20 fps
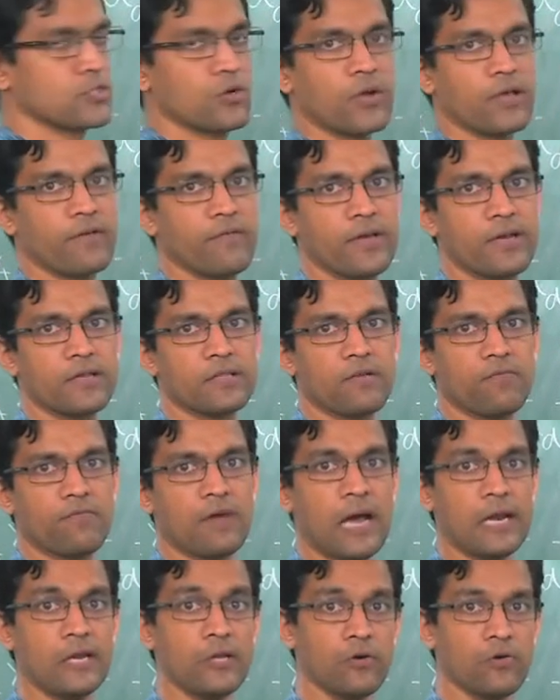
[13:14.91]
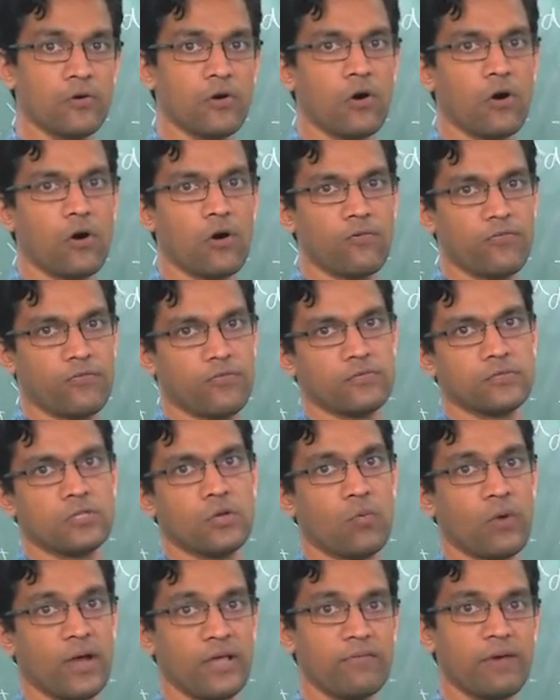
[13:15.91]
You are given the value of the
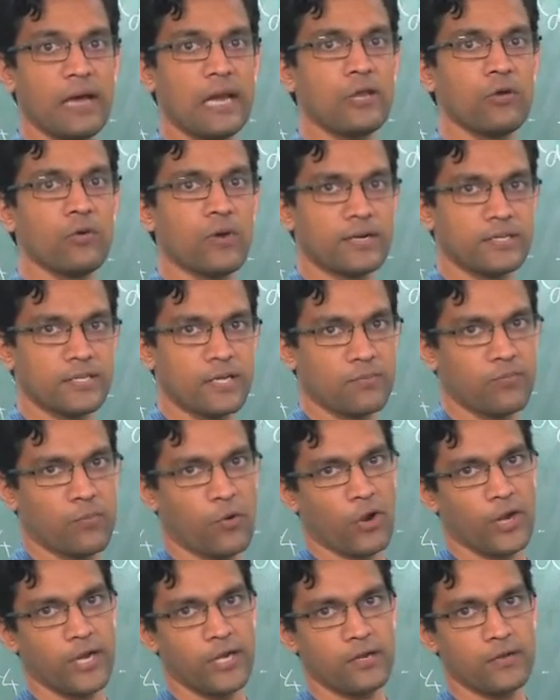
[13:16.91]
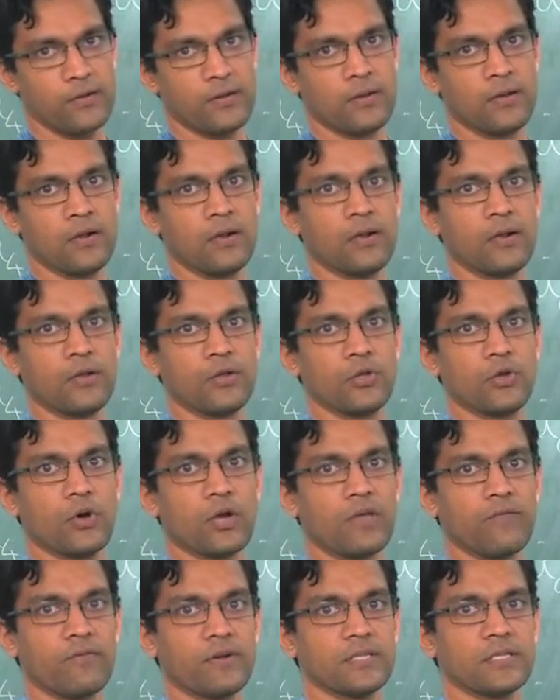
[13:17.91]
y value at that point, you are
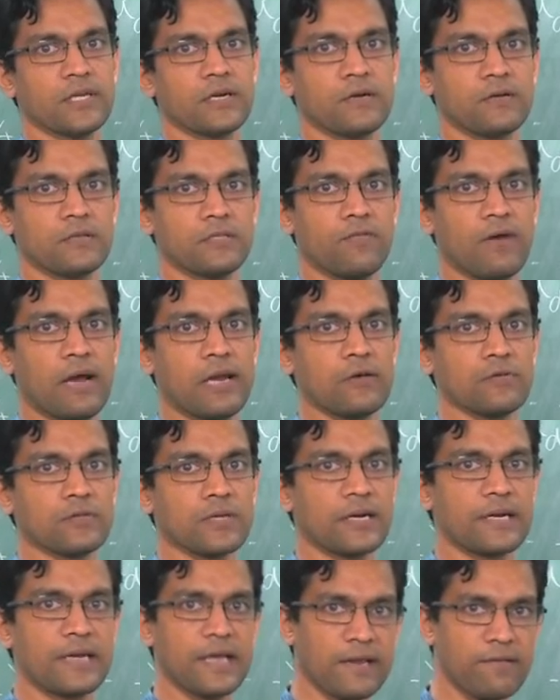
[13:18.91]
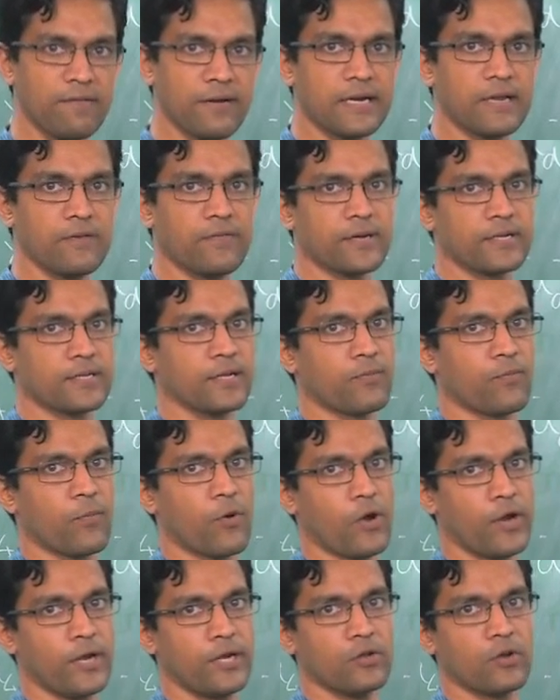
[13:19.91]
given the value of the derivative at that
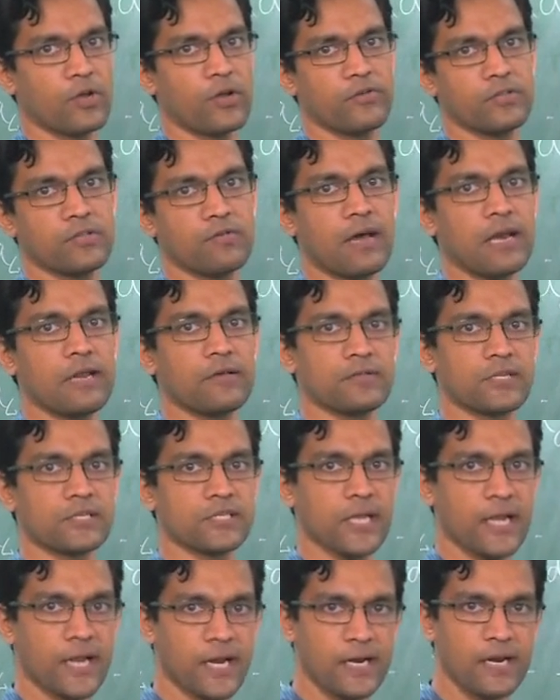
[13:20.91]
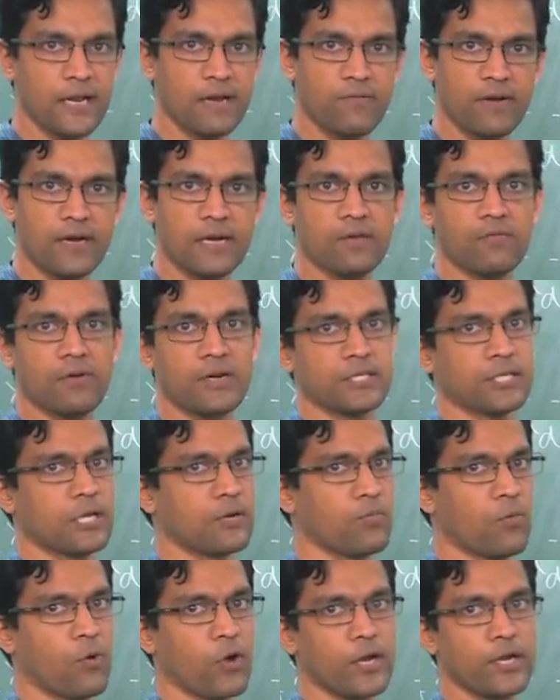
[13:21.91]
point, you are given the value of the second derivative at
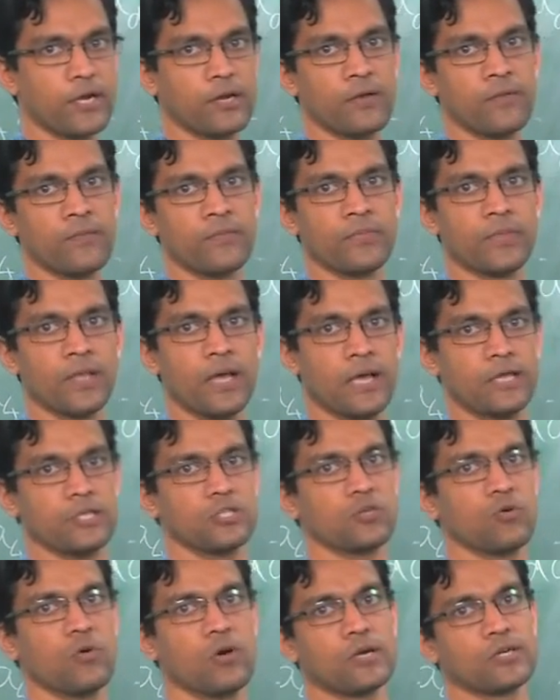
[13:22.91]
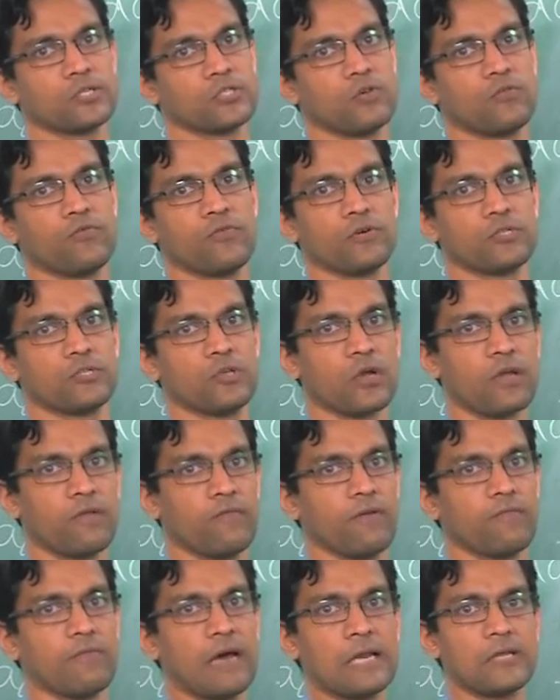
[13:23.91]
that point, and so on and so forth. You are
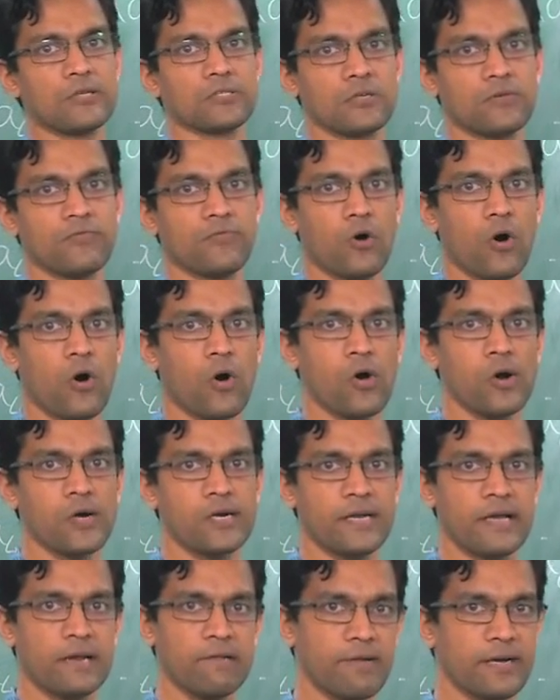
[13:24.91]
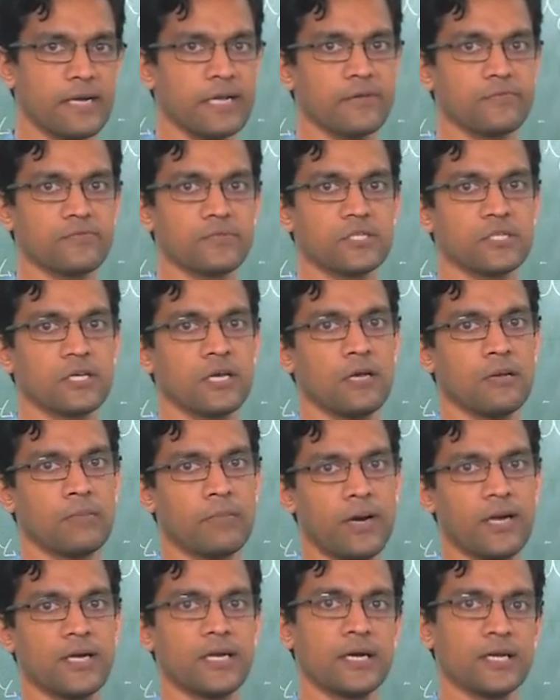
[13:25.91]
given values of all derivatives,
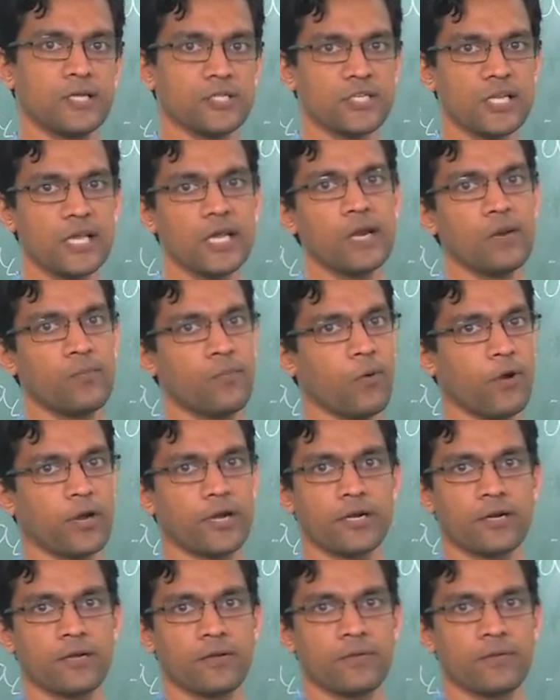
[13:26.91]
but at a single point.